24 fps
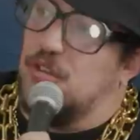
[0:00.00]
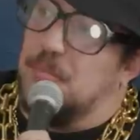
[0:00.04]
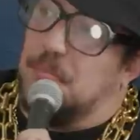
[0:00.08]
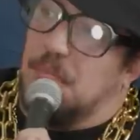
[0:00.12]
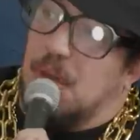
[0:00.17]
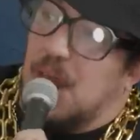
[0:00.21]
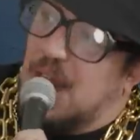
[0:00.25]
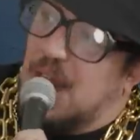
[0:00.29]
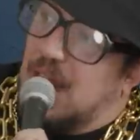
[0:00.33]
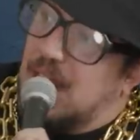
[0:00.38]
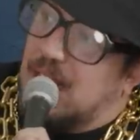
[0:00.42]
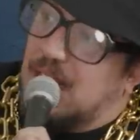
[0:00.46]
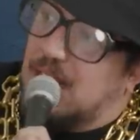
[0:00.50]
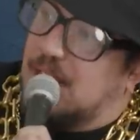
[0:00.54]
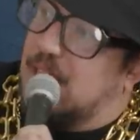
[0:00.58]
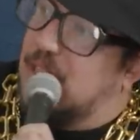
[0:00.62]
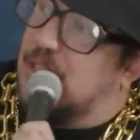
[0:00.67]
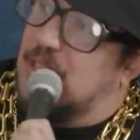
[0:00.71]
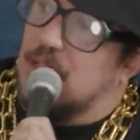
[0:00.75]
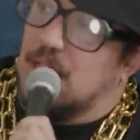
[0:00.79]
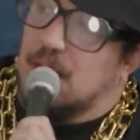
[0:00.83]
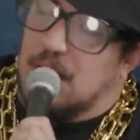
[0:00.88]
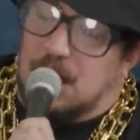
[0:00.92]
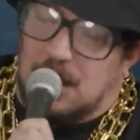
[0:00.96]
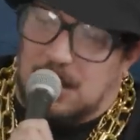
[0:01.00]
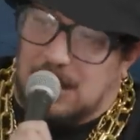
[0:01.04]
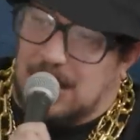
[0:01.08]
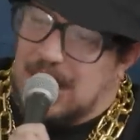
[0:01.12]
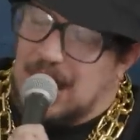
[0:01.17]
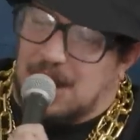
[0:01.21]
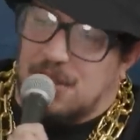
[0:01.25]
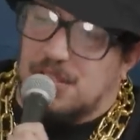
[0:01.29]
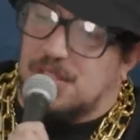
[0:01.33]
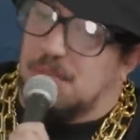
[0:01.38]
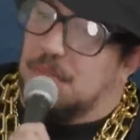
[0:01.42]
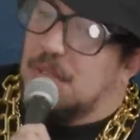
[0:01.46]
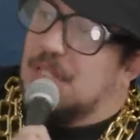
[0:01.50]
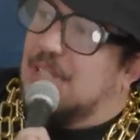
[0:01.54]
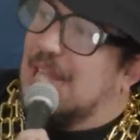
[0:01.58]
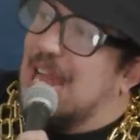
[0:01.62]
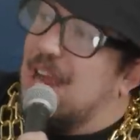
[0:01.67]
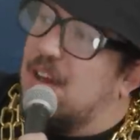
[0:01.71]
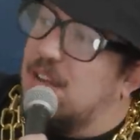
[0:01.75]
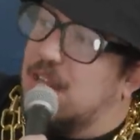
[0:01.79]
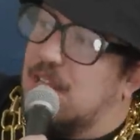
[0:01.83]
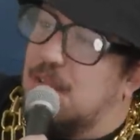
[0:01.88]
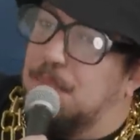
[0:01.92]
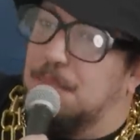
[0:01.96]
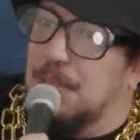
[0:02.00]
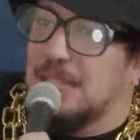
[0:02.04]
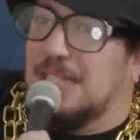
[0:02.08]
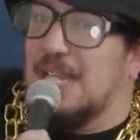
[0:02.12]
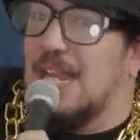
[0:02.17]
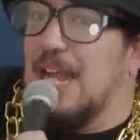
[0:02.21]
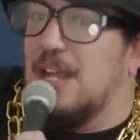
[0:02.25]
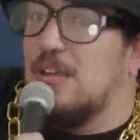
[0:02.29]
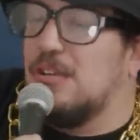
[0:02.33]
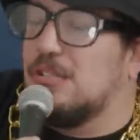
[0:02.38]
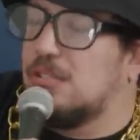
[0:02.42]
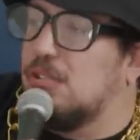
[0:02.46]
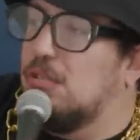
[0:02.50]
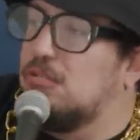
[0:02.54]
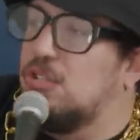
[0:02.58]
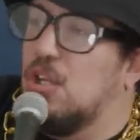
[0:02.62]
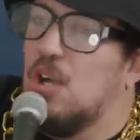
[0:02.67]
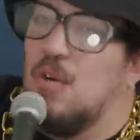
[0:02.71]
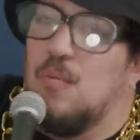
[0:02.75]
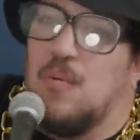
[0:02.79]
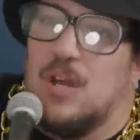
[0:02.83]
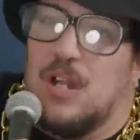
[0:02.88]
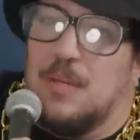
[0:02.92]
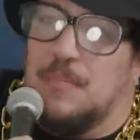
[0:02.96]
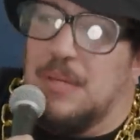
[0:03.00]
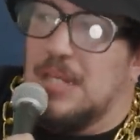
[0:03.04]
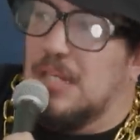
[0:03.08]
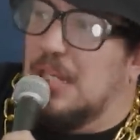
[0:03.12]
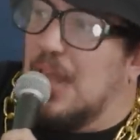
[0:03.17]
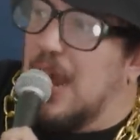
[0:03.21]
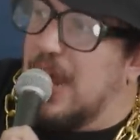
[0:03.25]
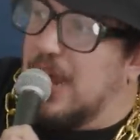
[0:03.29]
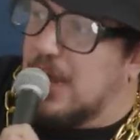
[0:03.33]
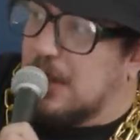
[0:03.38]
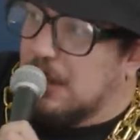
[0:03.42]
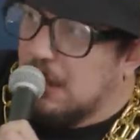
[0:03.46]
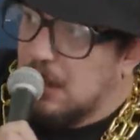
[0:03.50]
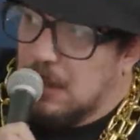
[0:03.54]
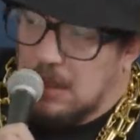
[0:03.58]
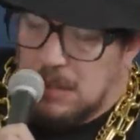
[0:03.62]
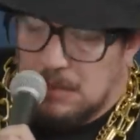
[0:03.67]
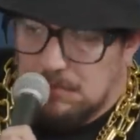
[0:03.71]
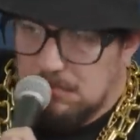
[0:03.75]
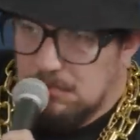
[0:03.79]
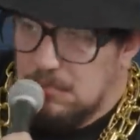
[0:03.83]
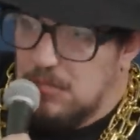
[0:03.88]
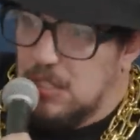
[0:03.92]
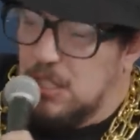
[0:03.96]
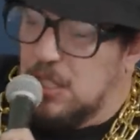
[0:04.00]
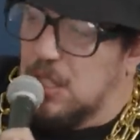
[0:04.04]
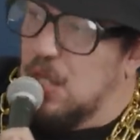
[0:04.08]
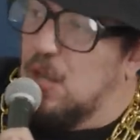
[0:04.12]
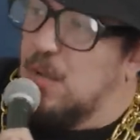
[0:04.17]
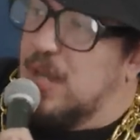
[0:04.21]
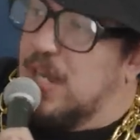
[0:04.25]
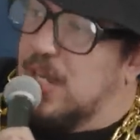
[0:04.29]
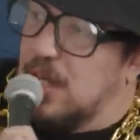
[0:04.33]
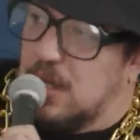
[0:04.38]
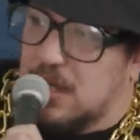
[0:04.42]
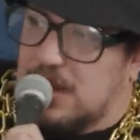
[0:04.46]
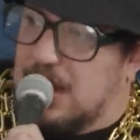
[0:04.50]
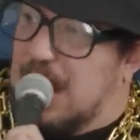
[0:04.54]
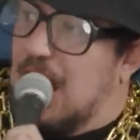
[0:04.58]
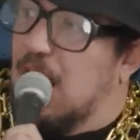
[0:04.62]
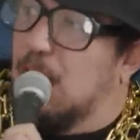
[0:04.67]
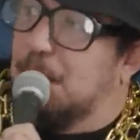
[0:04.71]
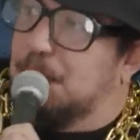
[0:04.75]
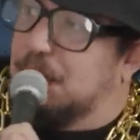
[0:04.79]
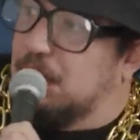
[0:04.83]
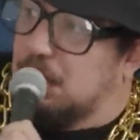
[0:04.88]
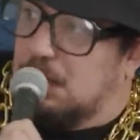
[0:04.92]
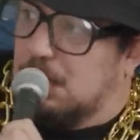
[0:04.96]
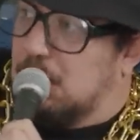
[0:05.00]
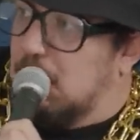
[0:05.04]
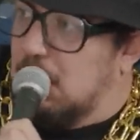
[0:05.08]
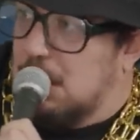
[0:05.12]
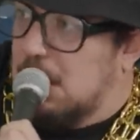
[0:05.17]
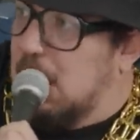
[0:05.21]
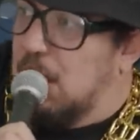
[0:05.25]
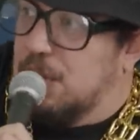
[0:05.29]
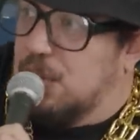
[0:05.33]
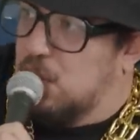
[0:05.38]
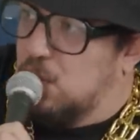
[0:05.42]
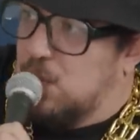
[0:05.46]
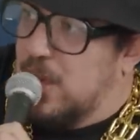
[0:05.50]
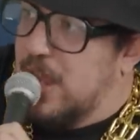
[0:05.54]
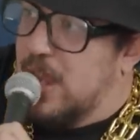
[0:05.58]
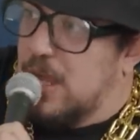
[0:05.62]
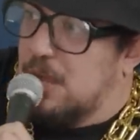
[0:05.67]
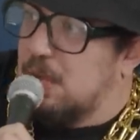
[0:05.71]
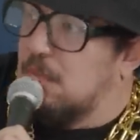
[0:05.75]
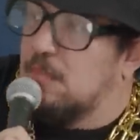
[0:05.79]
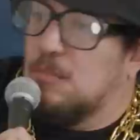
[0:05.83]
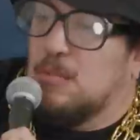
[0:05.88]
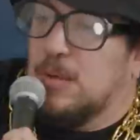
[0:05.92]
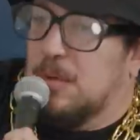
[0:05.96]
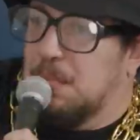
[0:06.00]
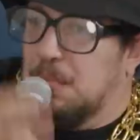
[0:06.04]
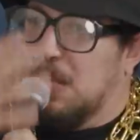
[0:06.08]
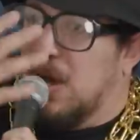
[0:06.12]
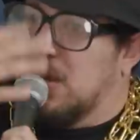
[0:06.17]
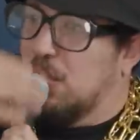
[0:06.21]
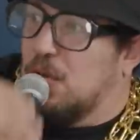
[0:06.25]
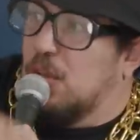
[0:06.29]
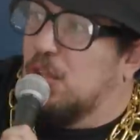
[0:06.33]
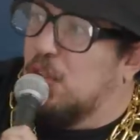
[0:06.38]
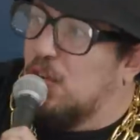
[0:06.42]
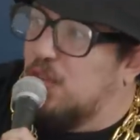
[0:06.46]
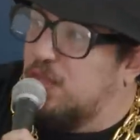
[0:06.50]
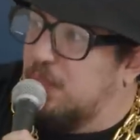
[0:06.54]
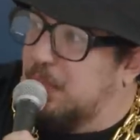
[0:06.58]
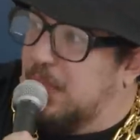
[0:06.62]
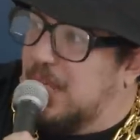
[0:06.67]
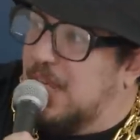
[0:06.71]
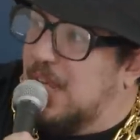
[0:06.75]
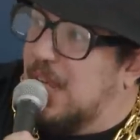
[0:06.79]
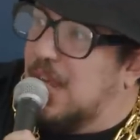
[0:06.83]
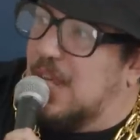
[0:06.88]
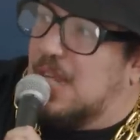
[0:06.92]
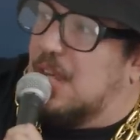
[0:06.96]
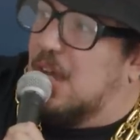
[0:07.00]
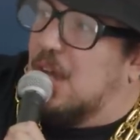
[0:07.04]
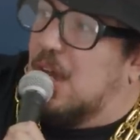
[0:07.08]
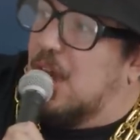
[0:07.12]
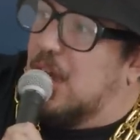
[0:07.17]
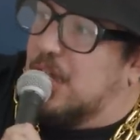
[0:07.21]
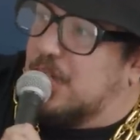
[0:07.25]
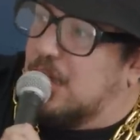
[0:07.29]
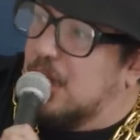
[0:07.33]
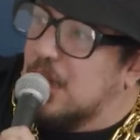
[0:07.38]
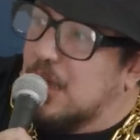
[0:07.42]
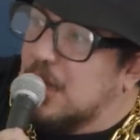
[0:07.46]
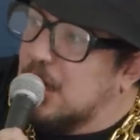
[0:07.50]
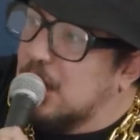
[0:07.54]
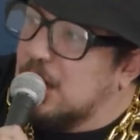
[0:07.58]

in your mind and get you some clarity. But then I also don't want to be like, you know, in a kelp underwear with mud all over me in a hut,